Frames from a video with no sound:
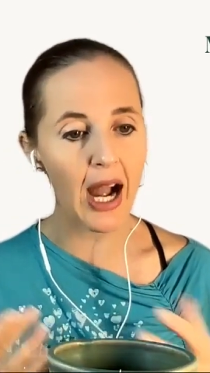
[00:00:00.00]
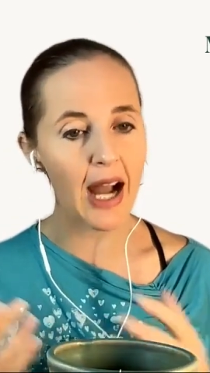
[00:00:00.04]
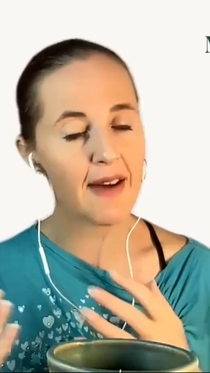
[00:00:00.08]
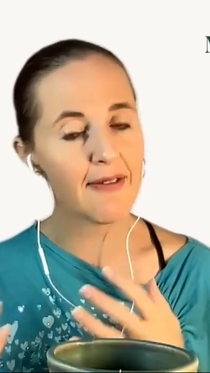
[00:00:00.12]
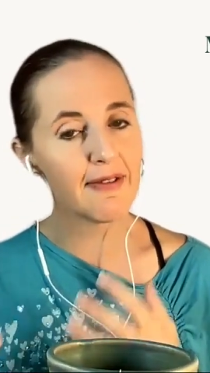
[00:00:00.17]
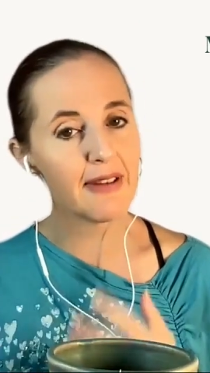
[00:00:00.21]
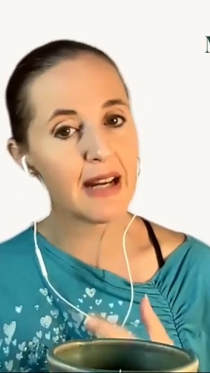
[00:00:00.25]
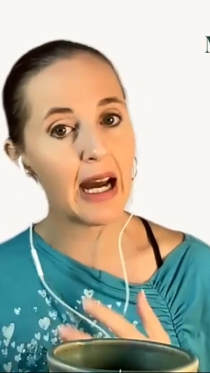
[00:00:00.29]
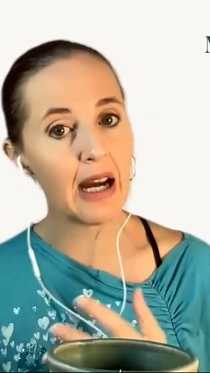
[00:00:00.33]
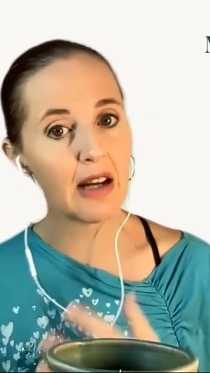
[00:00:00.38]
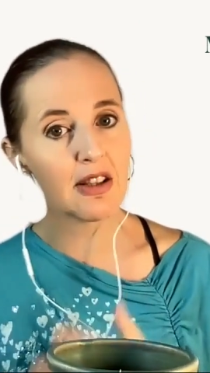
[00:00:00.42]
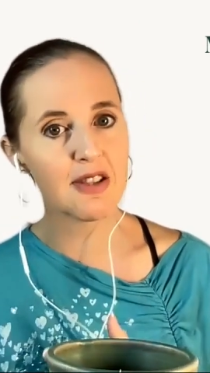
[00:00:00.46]

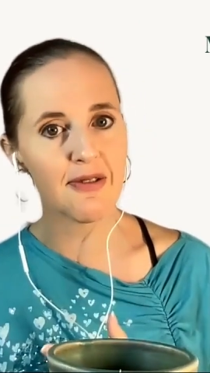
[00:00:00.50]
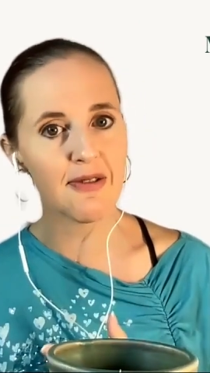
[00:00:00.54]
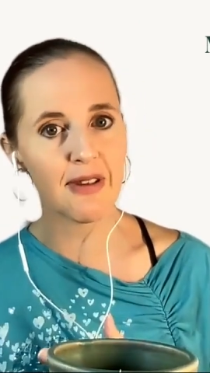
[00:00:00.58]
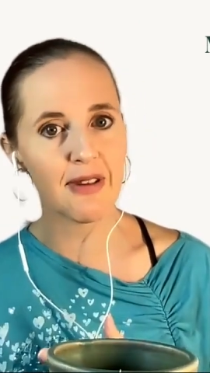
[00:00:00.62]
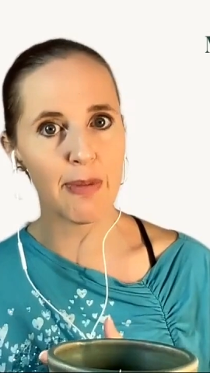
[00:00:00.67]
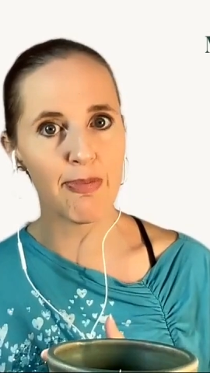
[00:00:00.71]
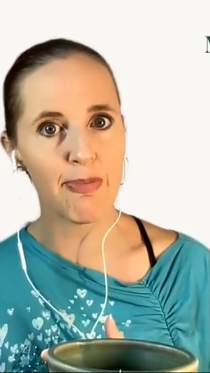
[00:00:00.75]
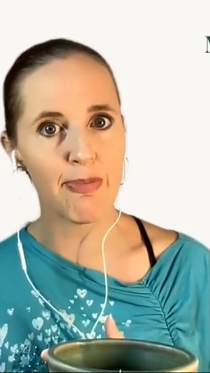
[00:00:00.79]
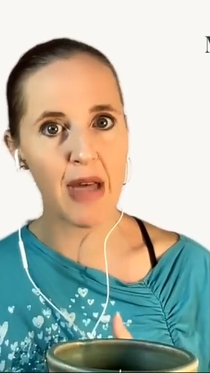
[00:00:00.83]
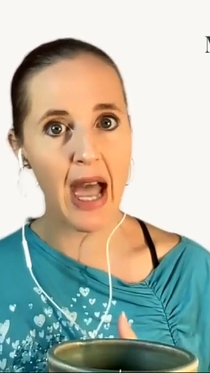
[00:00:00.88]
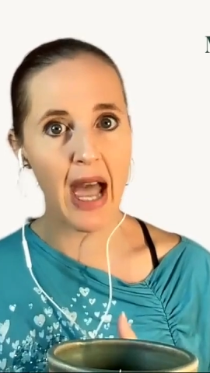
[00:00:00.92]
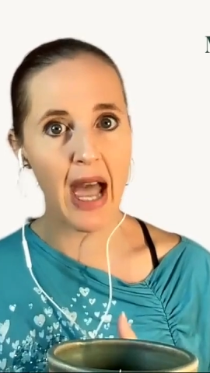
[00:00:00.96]
I've now
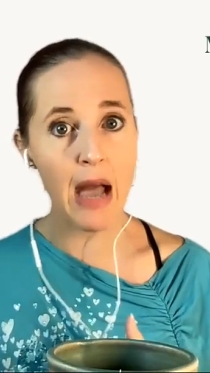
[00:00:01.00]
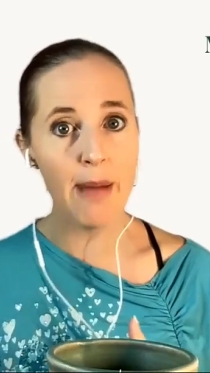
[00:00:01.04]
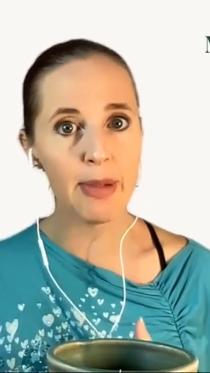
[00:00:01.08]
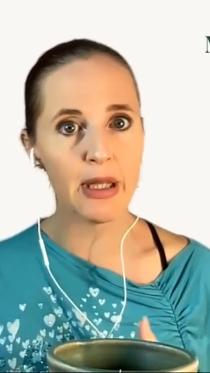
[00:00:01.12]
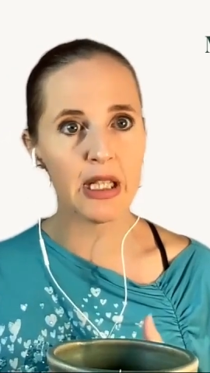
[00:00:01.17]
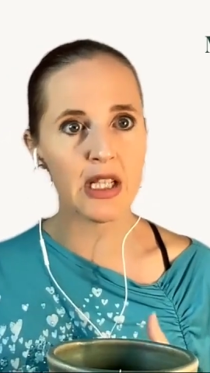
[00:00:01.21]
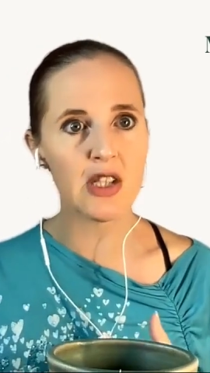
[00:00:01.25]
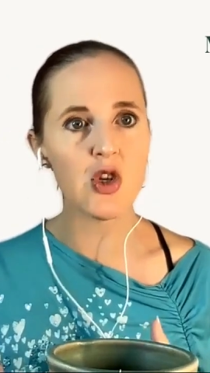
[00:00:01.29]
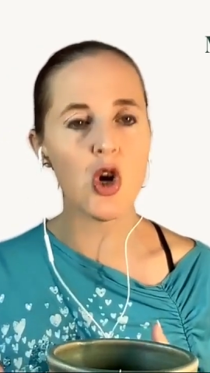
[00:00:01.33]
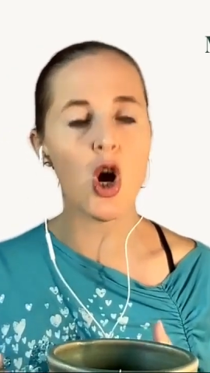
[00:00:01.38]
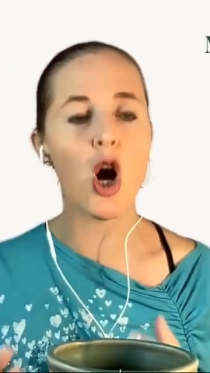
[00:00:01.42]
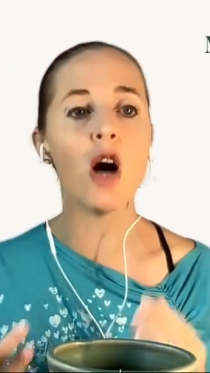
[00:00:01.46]
developed the
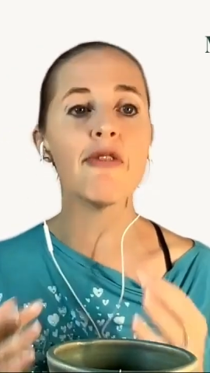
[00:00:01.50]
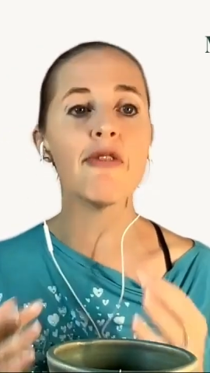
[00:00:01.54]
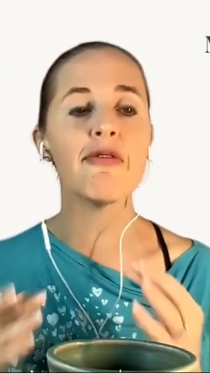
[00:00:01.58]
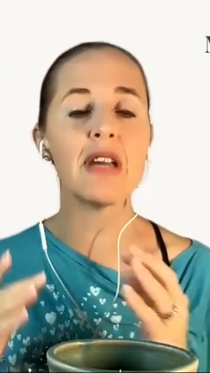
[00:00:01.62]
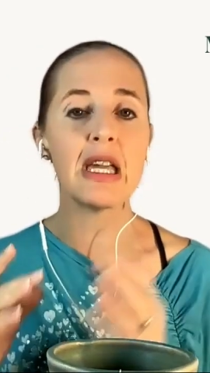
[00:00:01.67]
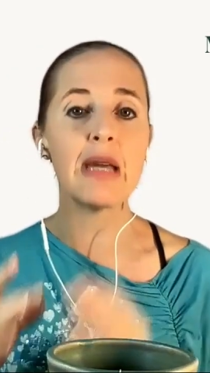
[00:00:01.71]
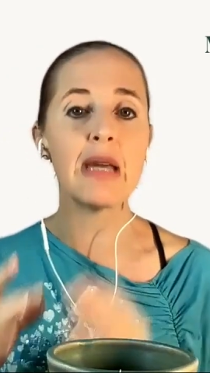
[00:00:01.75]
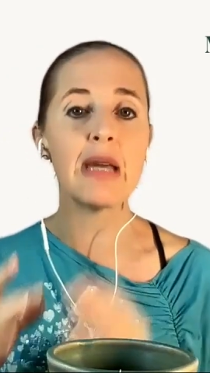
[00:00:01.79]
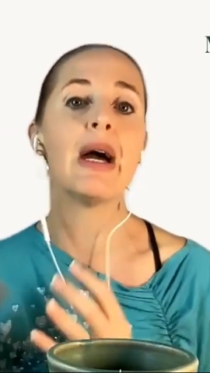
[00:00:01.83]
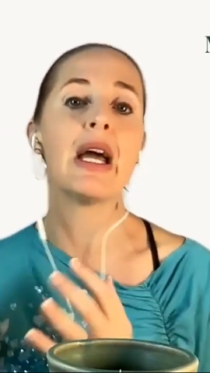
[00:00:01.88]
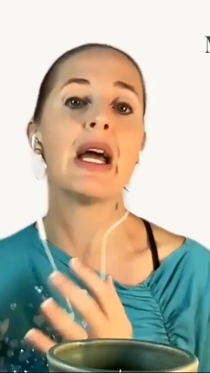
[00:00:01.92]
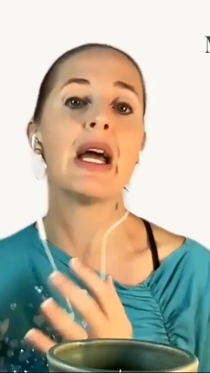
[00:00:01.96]
habit of
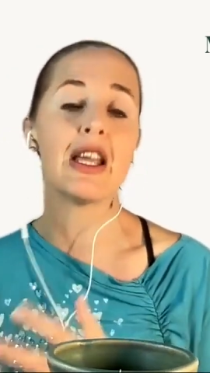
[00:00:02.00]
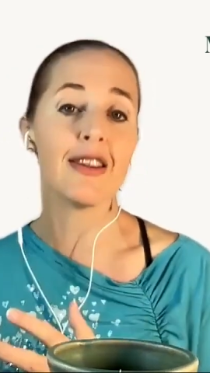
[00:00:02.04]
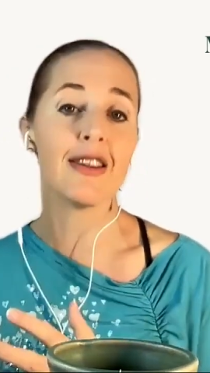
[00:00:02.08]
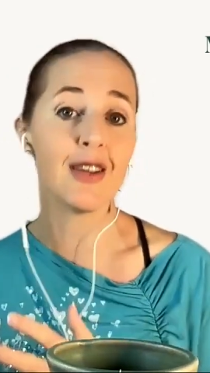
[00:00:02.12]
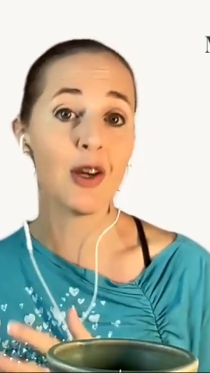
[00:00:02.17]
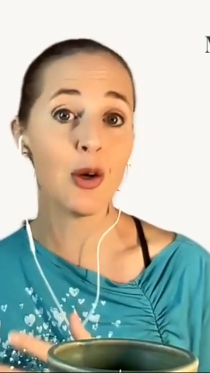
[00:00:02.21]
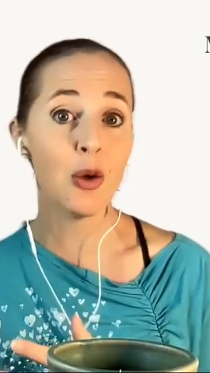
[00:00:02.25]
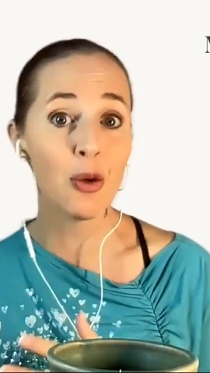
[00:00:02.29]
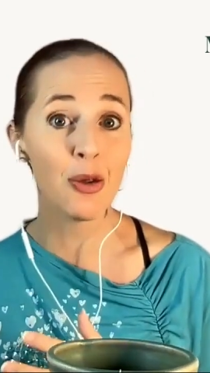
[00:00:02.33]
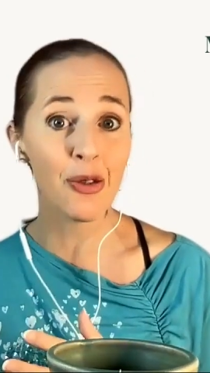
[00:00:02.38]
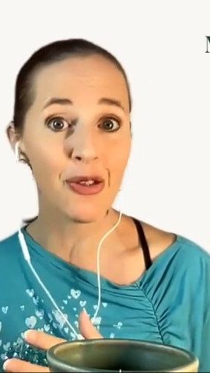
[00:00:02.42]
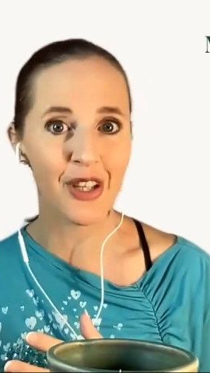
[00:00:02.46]
emailing
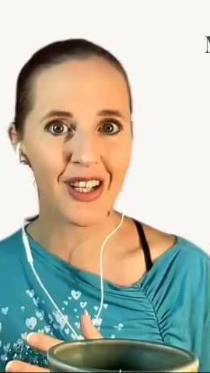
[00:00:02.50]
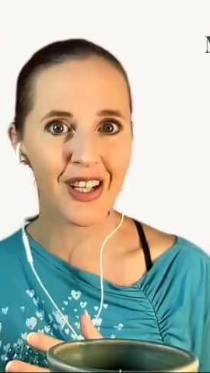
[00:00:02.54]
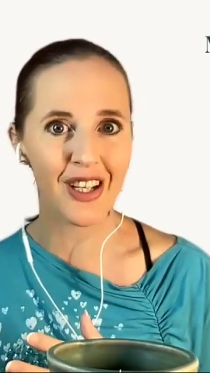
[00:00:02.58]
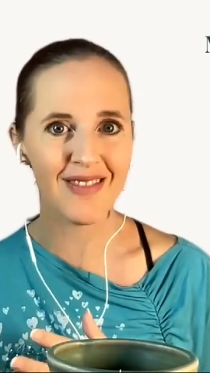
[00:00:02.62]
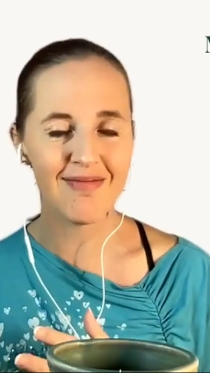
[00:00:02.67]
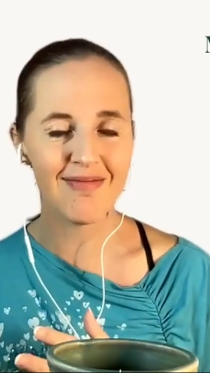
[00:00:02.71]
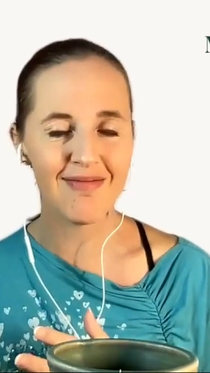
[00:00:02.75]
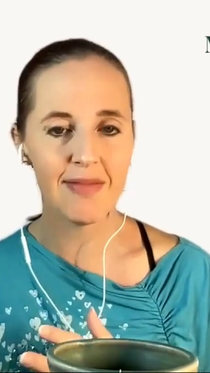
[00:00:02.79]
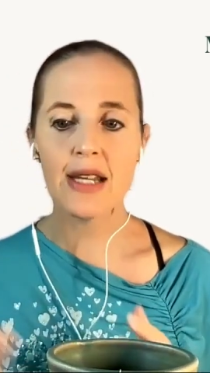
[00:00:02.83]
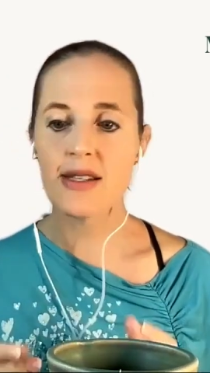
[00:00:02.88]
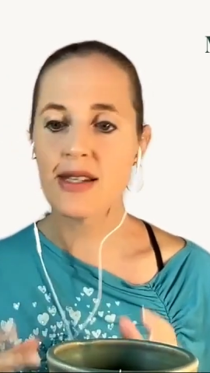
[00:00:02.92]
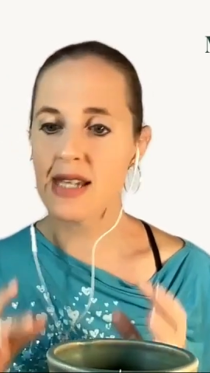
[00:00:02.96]
the author
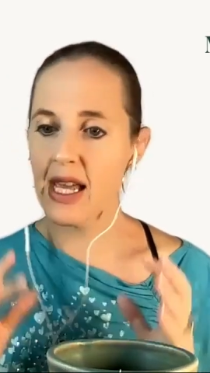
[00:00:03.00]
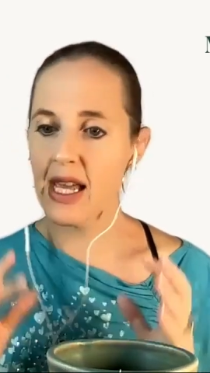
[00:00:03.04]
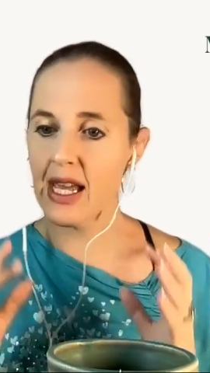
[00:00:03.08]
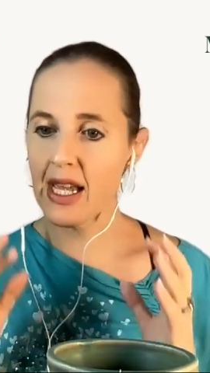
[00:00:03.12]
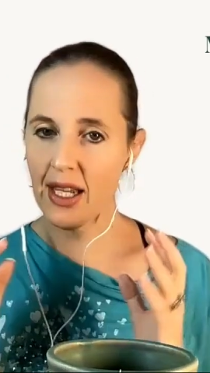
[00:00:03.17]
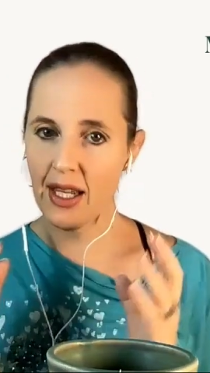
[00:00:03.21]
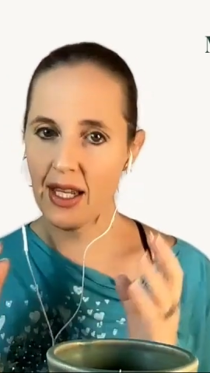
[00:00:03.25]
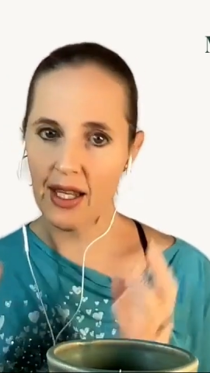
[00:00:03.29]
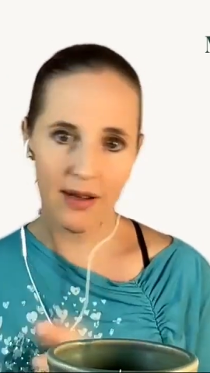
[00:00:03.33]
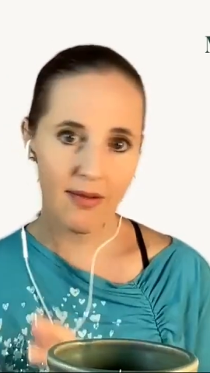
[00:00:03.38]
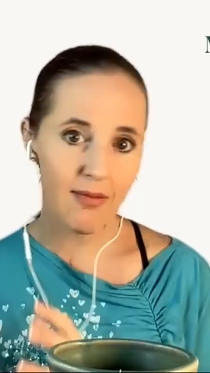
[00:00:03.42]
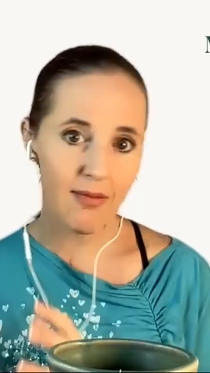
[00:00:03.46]
and
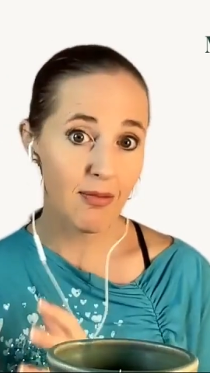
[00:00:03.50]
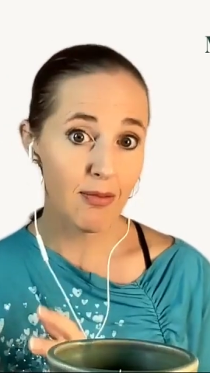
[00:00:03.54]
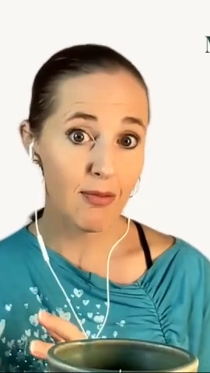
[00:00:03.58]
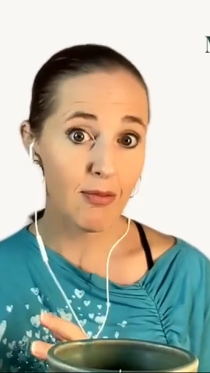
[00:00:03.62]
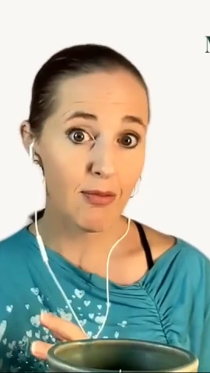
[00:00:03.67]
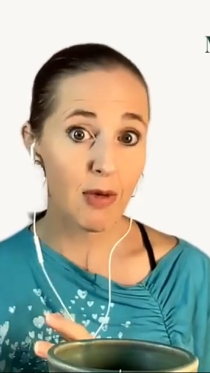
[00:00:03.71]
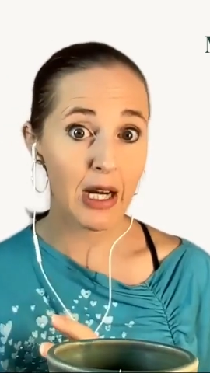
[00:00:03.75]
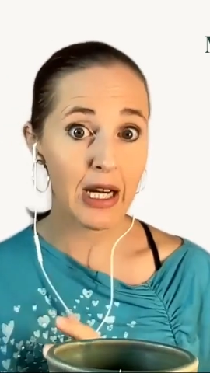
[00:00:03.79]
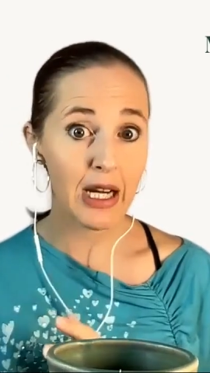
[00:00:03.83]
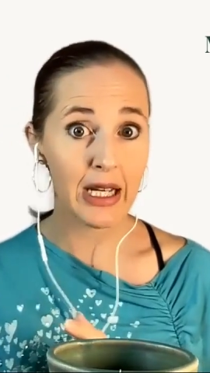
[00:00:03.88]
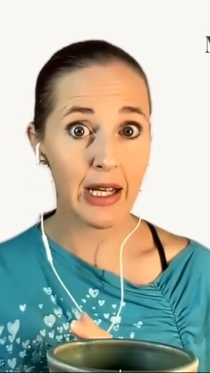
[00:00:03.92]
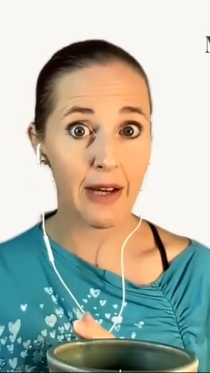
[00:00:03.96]
saying,
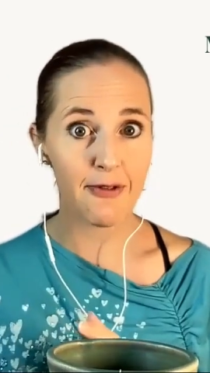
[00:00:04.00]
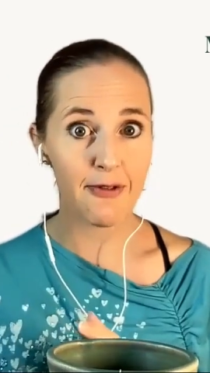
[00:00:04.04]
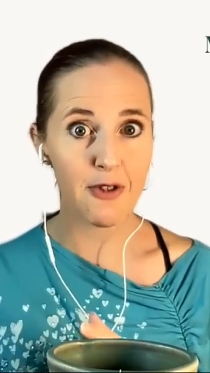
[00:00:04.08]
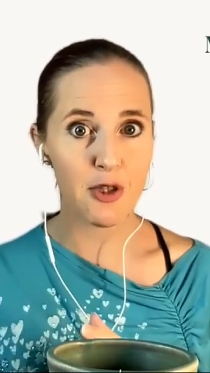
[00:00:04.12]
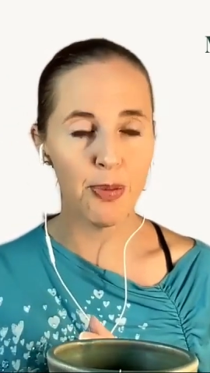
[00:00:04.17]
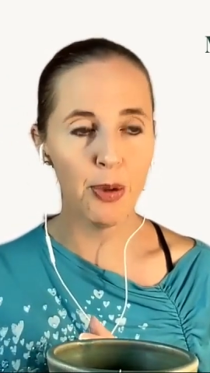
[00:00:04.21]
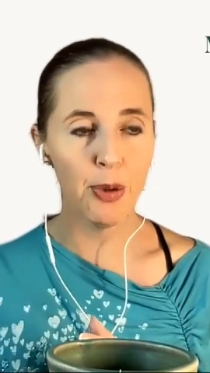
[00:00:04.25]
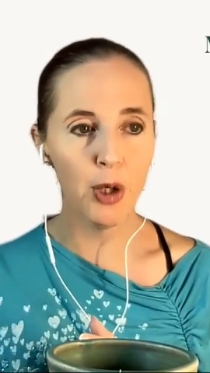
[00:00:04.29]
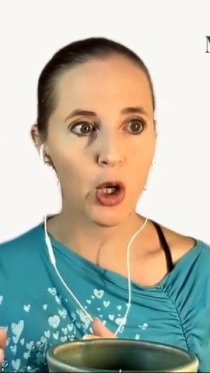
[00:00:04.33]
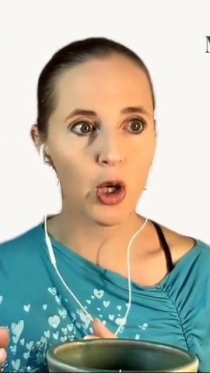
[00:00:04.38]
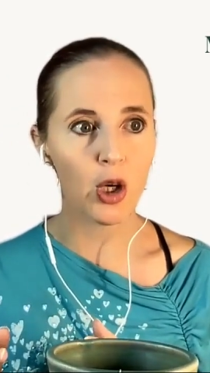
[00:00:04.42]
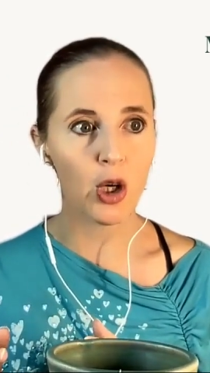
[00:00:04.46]
really loved
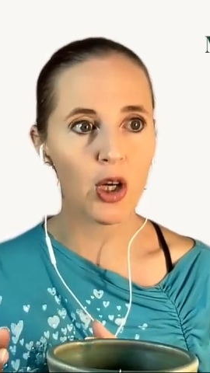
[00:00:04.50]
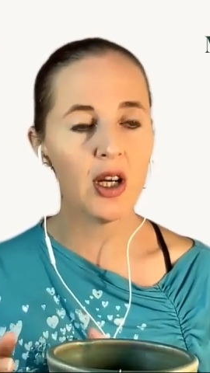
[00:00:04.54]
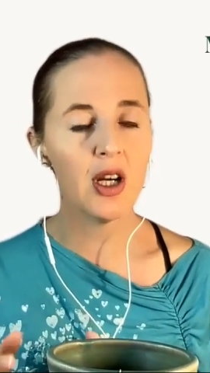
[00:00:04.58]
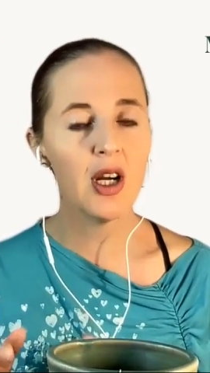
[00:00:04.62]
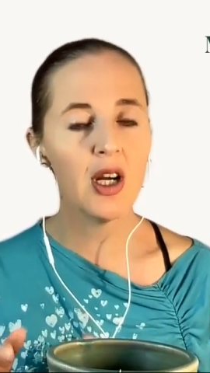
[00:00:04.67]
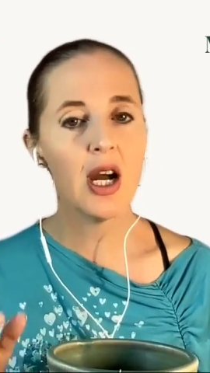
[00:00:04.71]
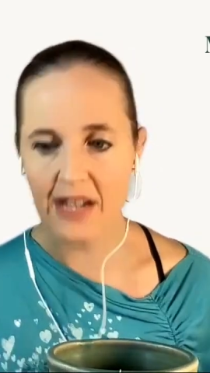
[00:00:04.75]
your book.